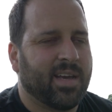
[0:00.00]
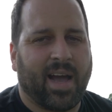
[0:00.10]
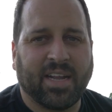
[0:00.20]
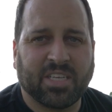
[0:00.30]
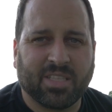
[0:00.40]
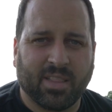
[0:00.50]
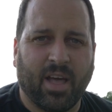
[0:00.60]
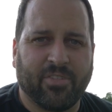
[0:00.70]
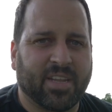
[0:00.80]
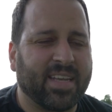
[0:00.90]
I just
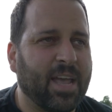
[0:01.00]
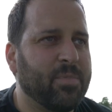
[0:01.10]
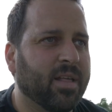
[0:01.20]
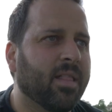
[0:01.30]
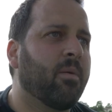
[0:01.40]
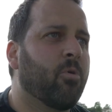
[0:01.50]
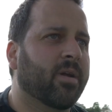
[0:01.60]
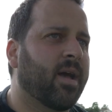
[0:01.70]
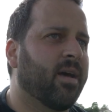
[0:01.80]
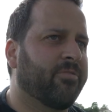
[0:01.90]
love it. It gave me a lot more
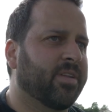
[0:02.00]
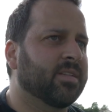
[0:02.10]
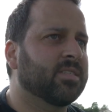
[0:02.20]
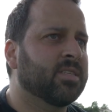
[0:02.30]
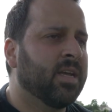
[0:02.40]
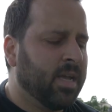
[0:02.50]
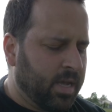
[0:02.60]
confidence.